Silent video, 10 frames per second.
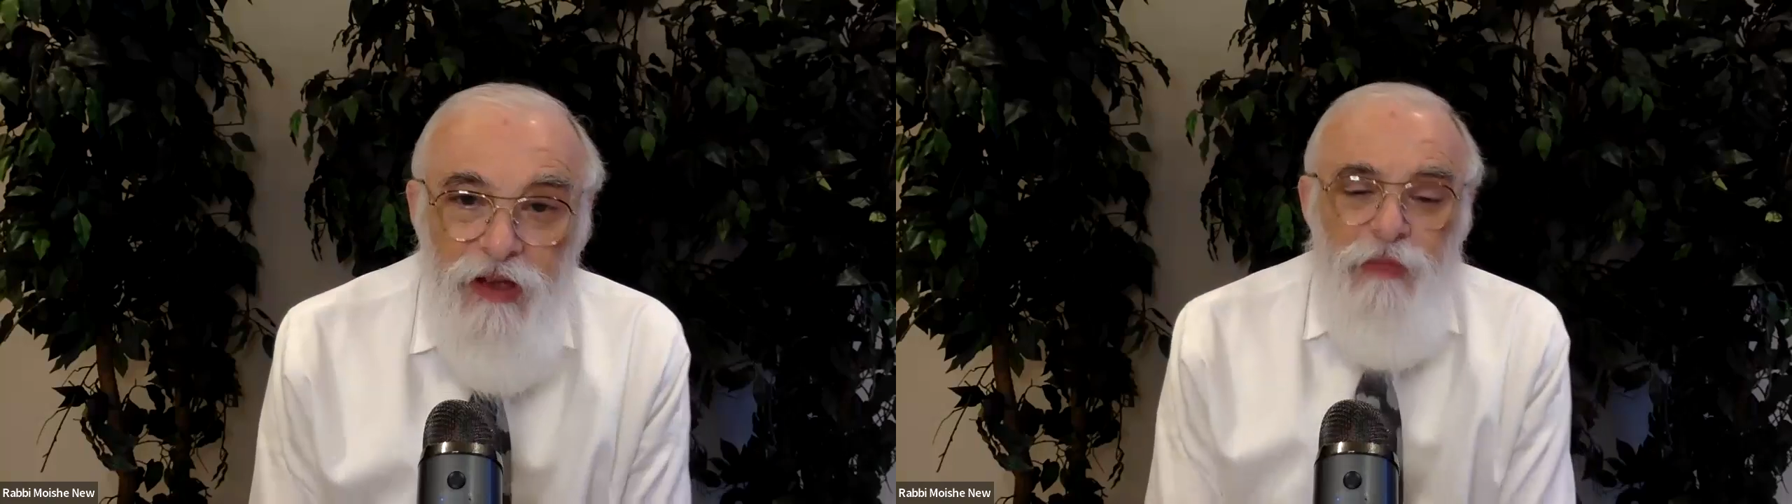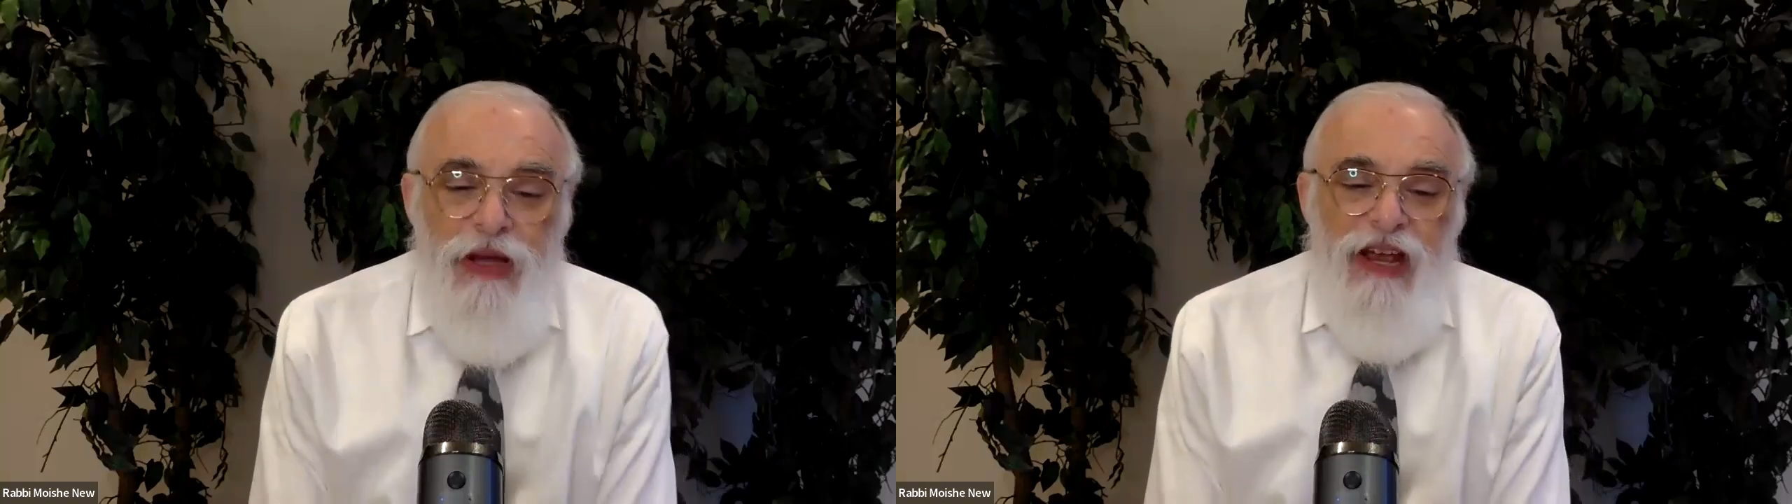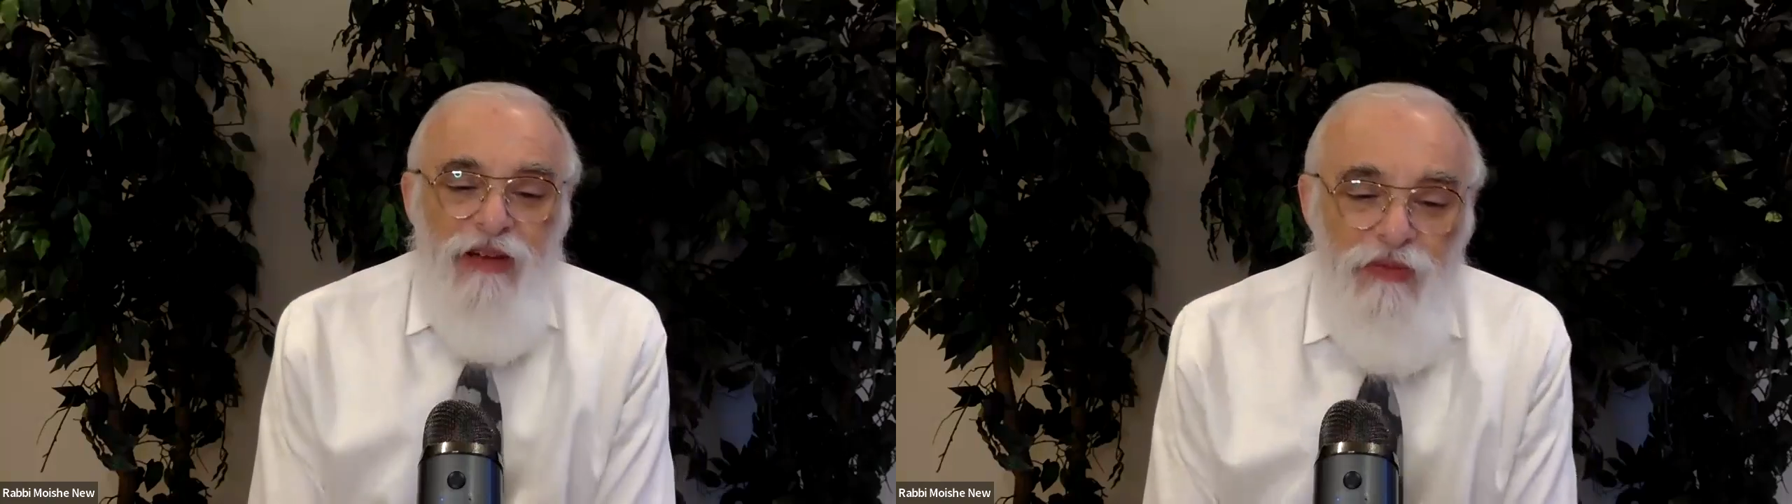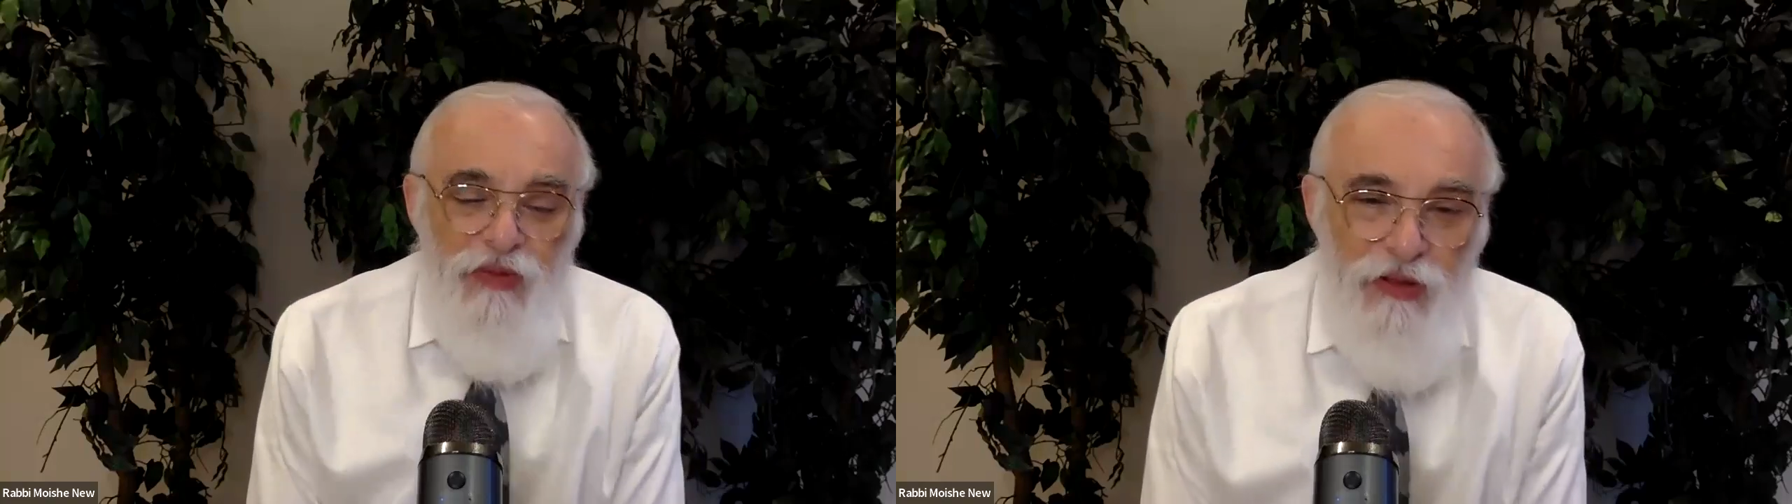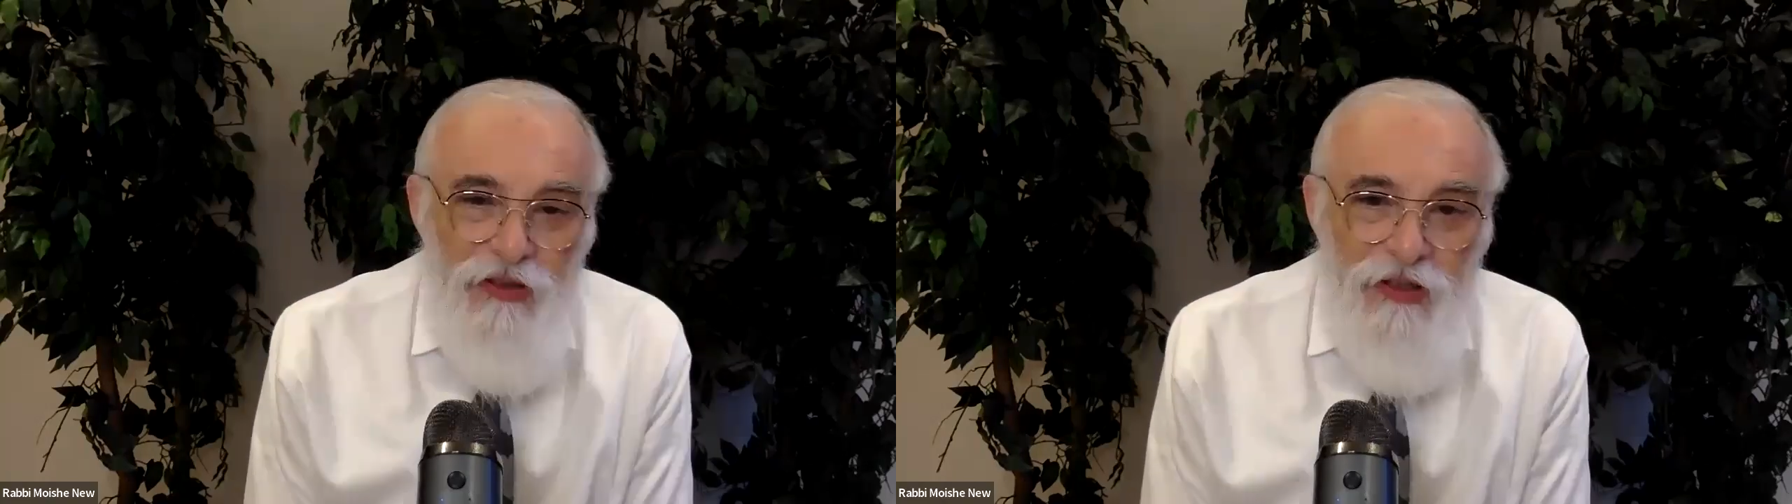But
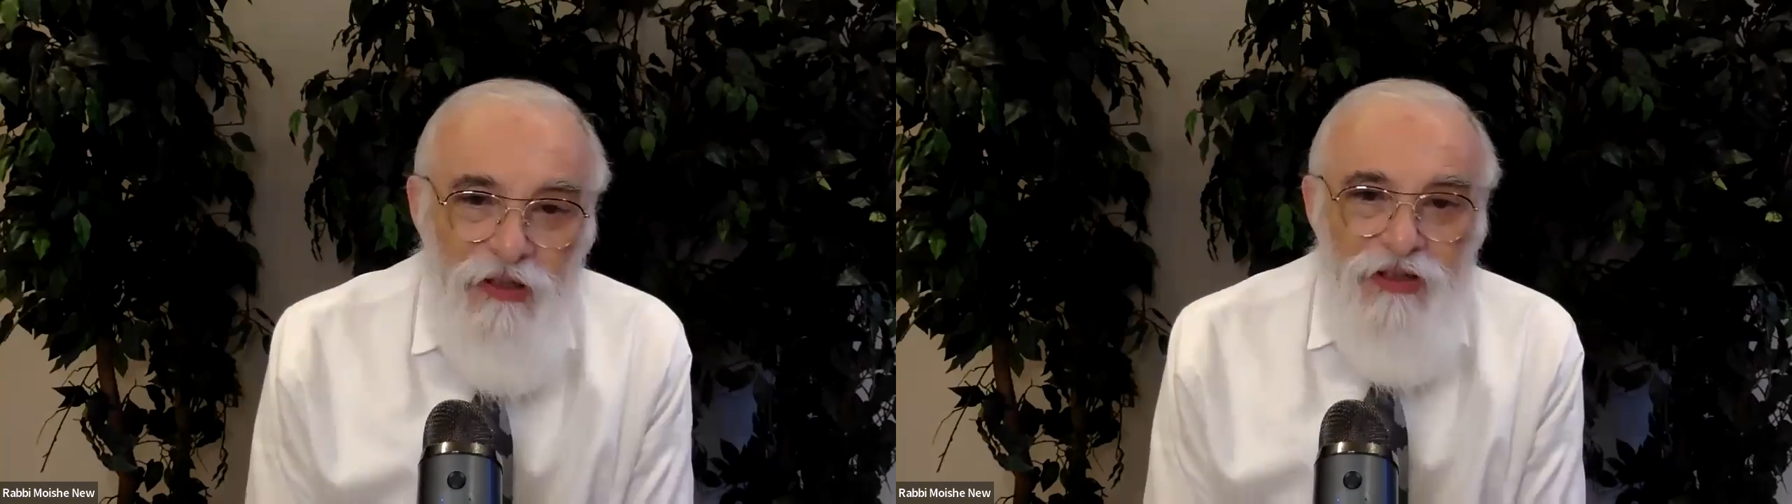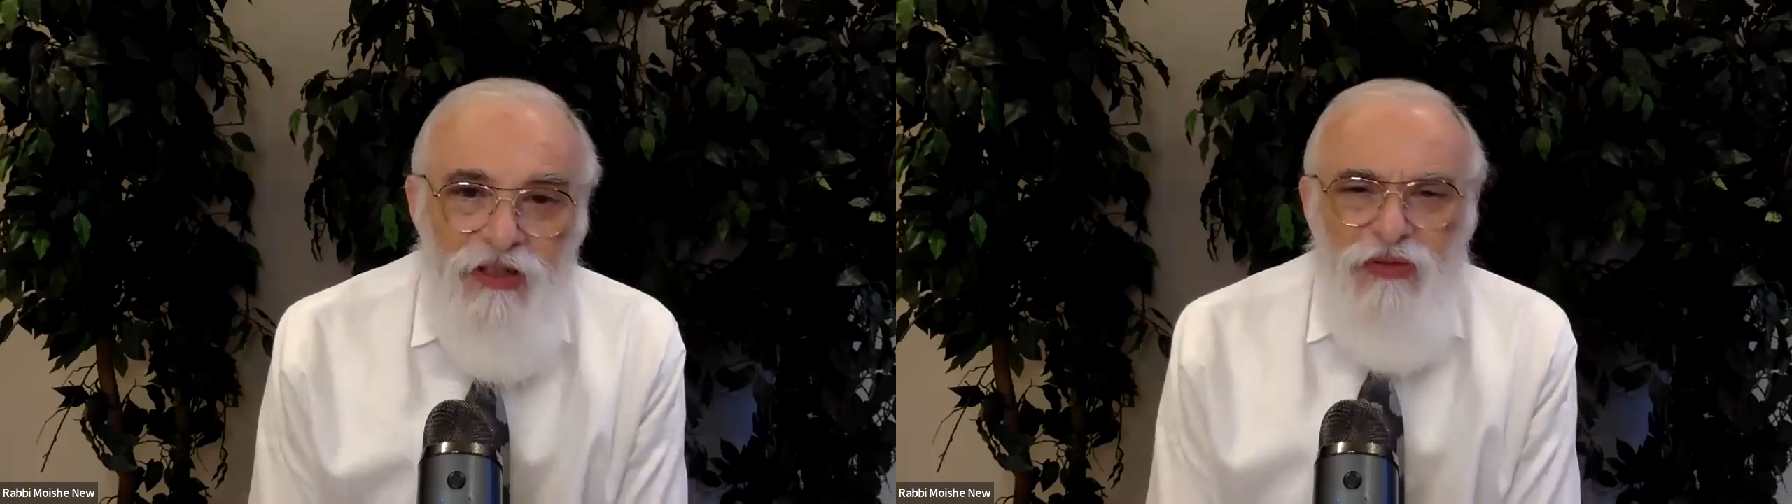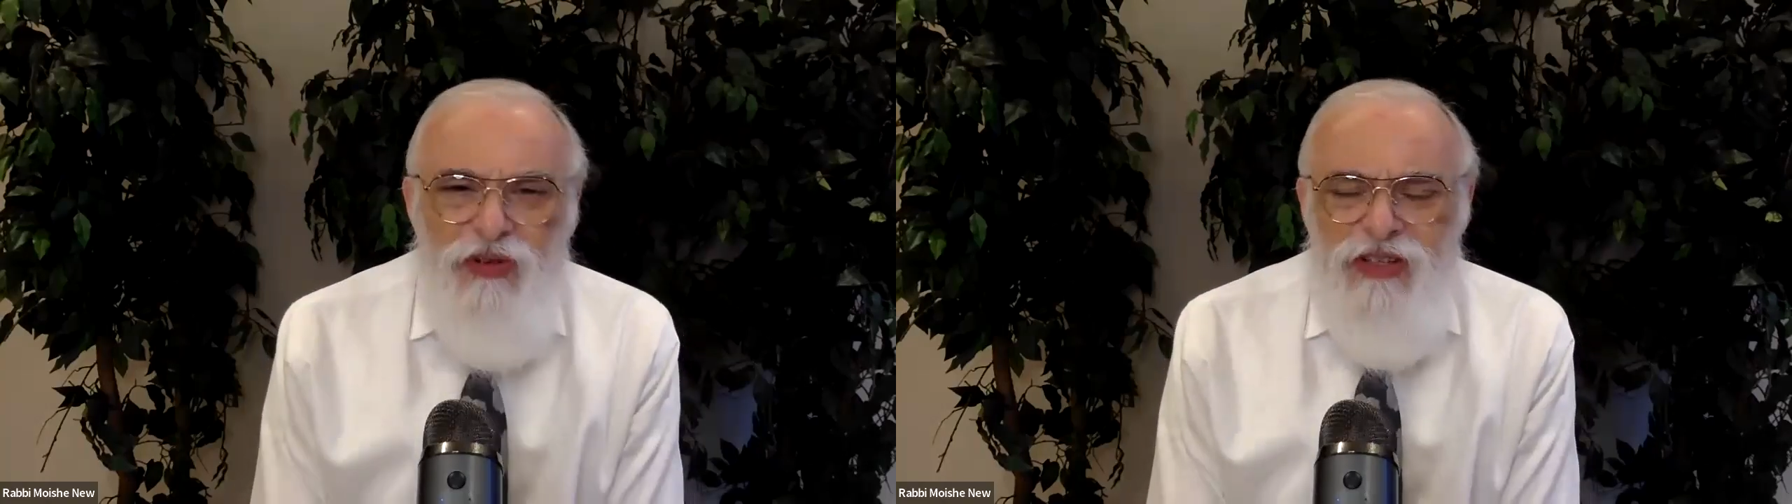emunah, and so therefore